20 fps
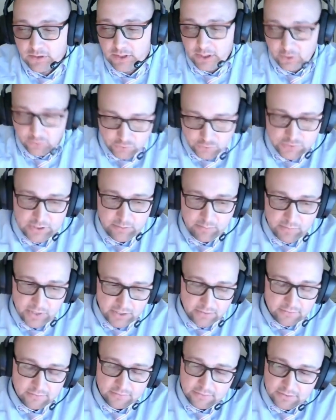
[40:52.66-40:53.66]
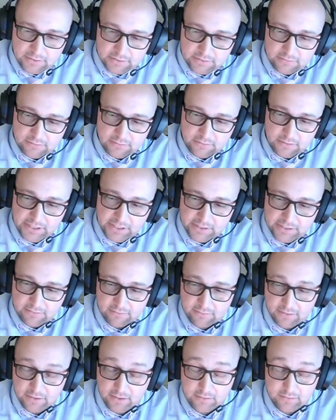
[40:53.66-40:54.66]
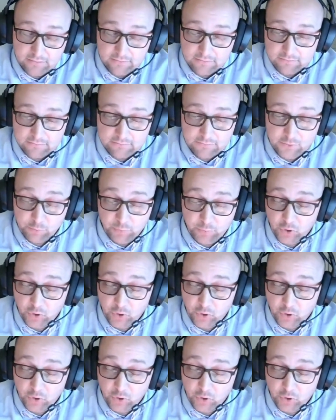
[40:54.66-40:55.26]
elders come in and they're